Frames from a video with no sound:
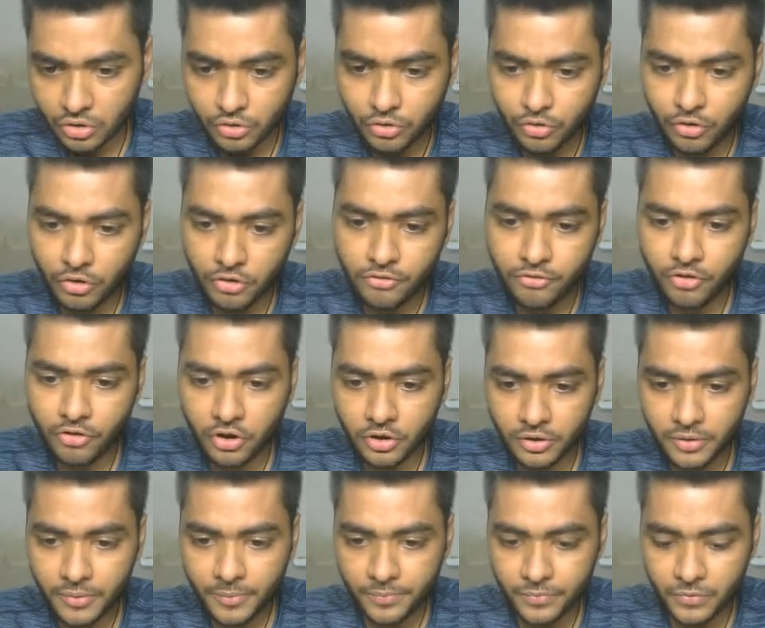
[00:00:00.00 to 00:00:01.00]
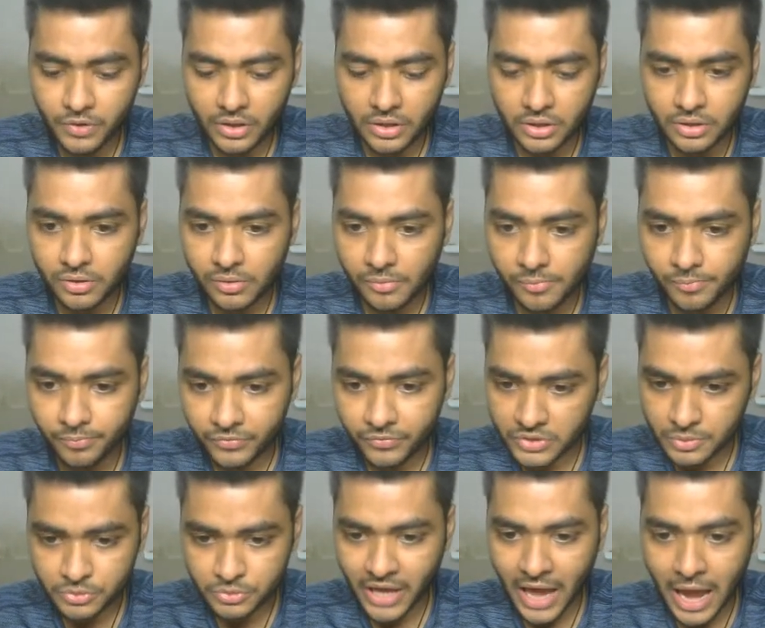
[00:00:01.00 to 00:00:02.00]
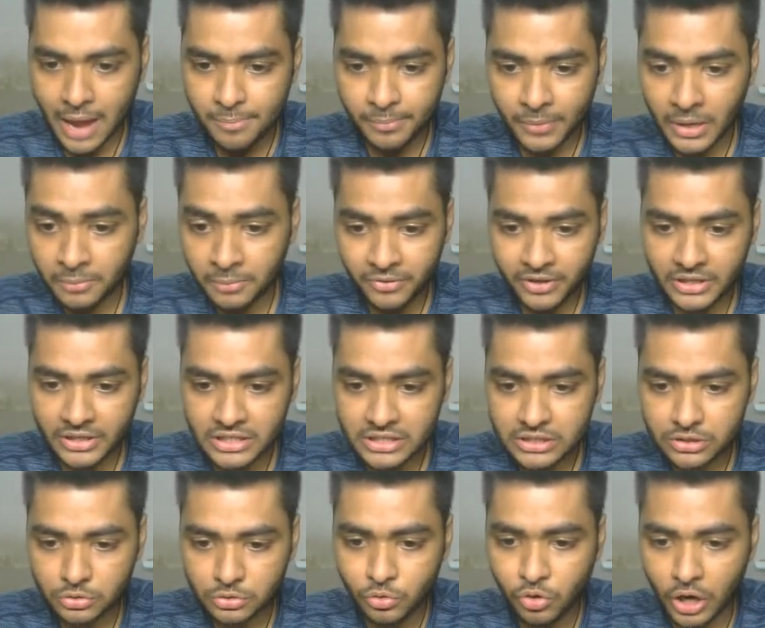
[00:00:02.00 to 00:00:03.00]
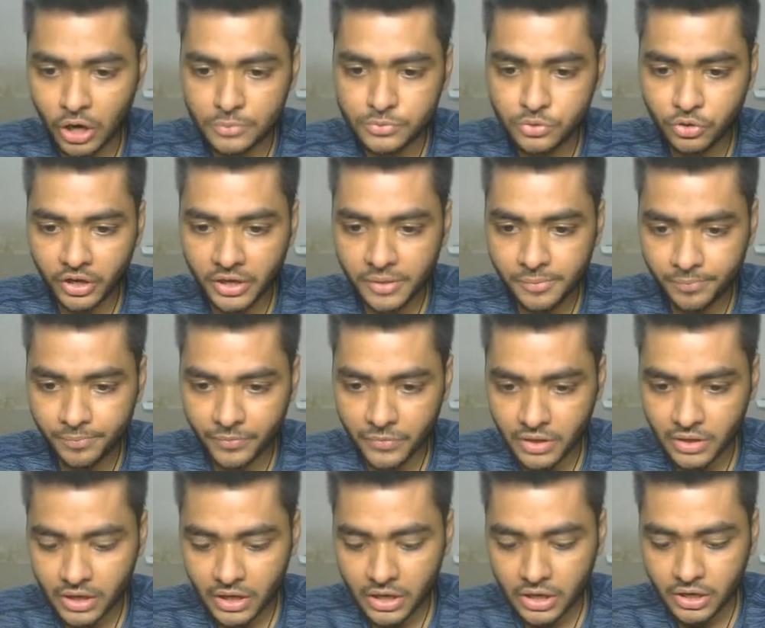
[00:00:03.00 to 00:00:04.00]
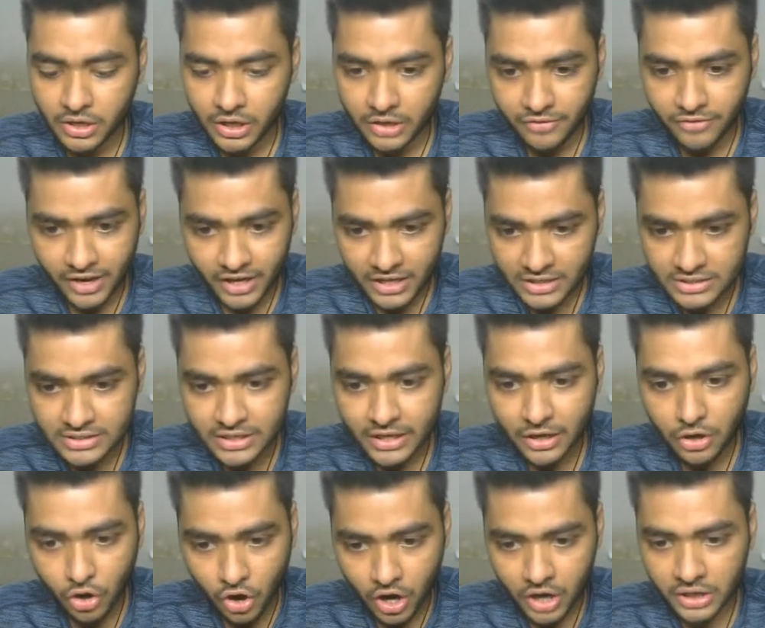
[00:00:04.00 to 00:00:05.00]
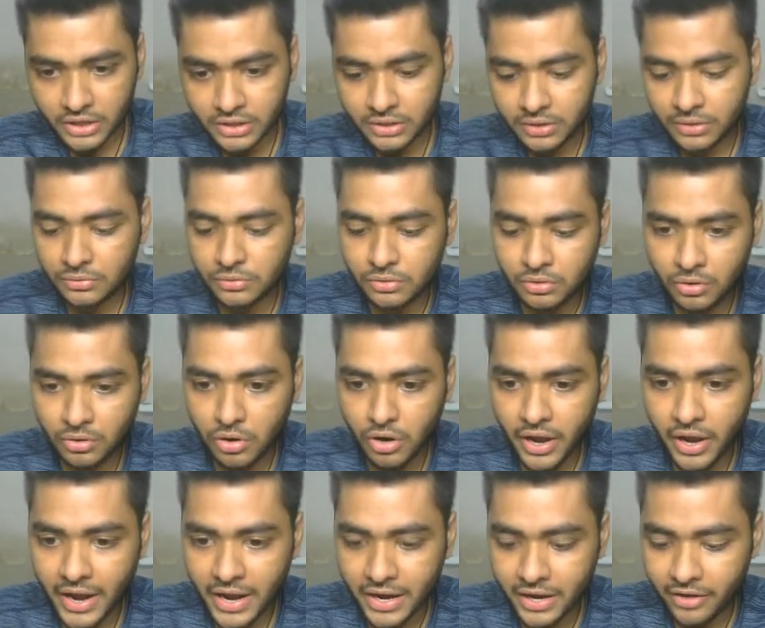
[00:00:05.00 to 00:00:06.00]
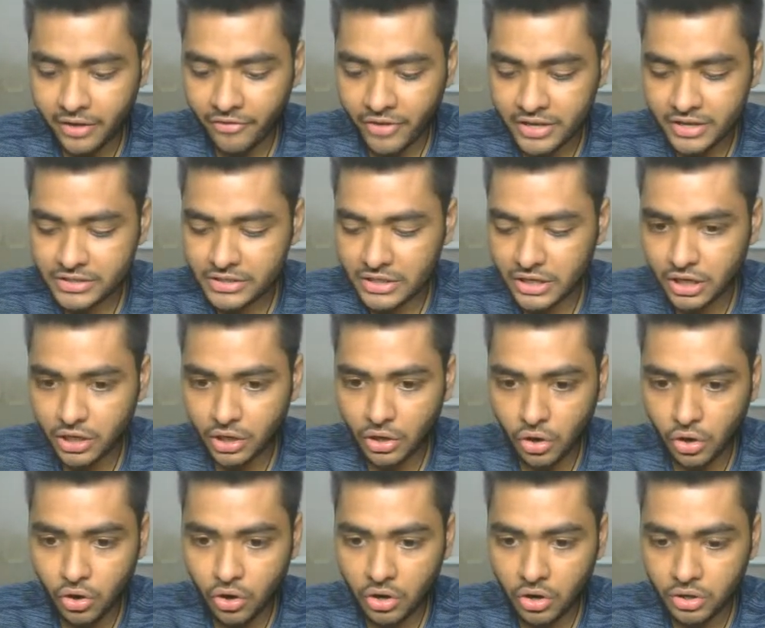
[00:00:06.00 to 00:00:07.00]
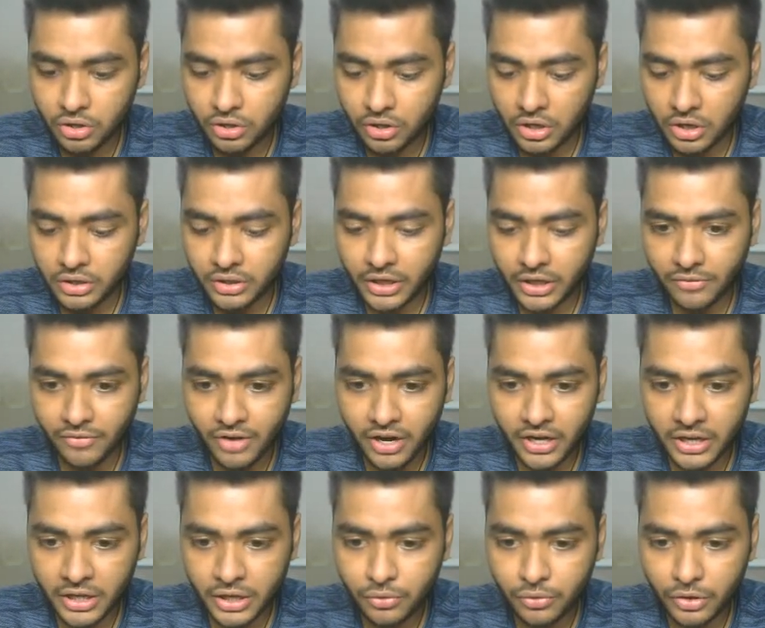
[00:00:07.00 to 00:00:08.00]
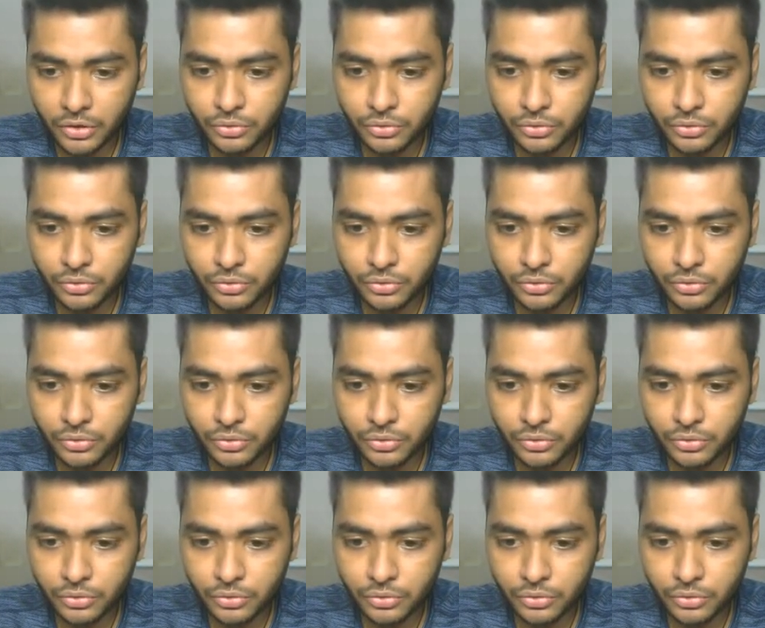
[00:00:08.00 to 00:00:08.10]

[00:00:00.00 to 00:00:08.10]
go for, suppose I am between these two columns. Okay, if I say colon, and if I say or, then 1 equal